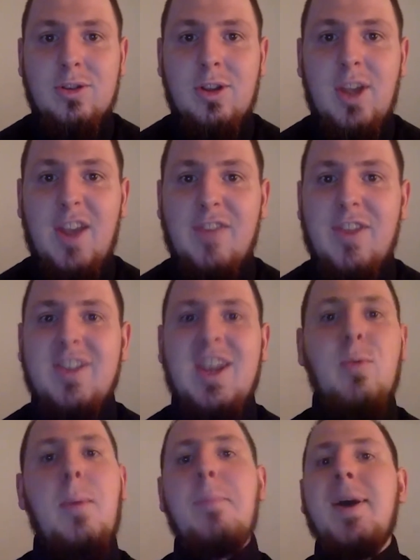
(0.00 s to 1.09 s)
If there's
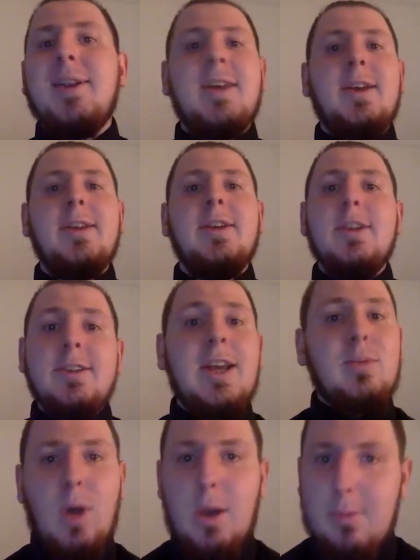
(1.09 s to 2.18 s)
anyone better,
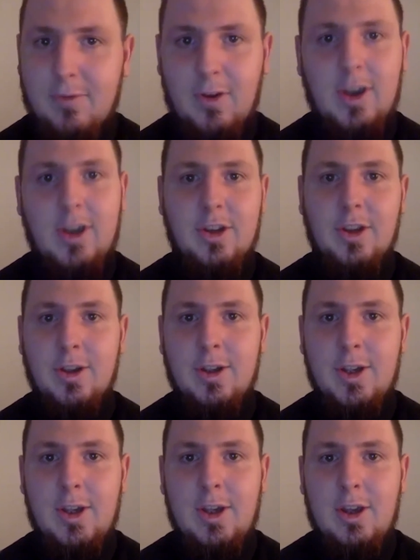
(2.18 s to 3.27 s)
that's why I'm inviting you.
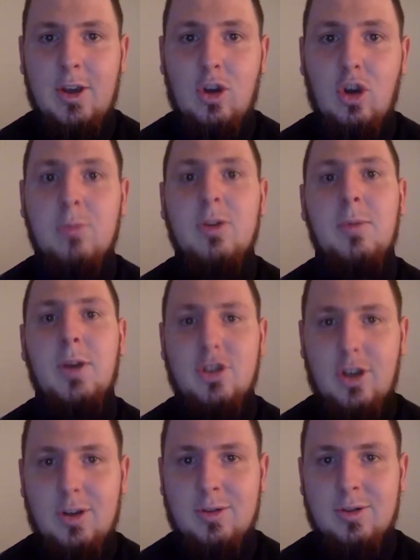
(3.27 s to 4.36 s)
Come to my
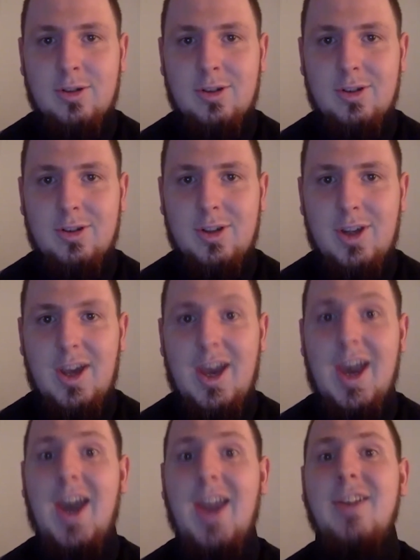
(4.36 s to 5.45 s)
shows
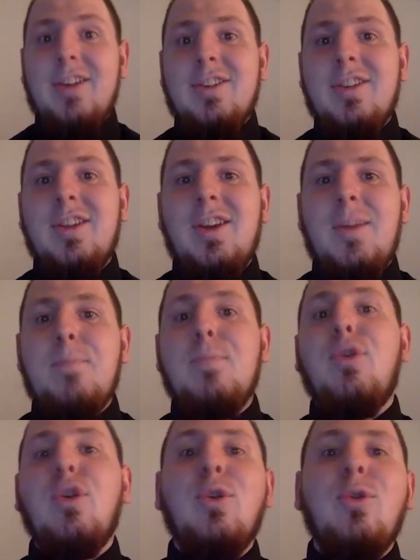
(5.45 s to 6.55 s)
and
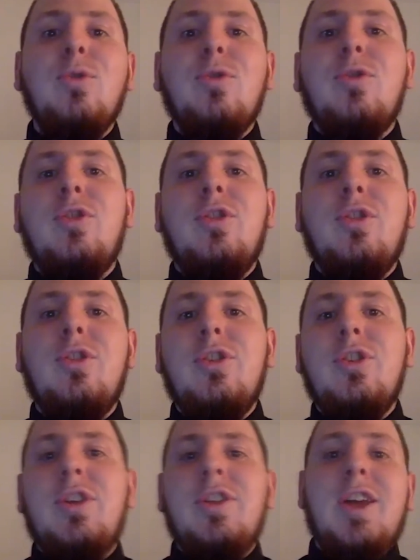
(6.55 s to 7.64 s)
prove
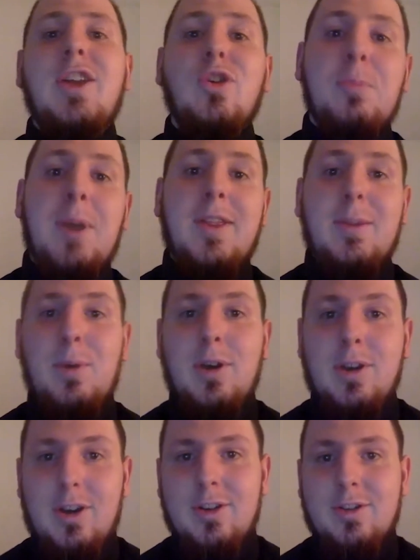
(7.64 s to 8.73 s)
that you're better than my
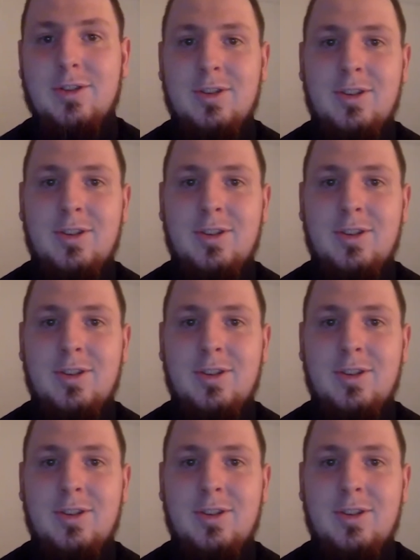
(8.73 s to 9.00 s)
guys.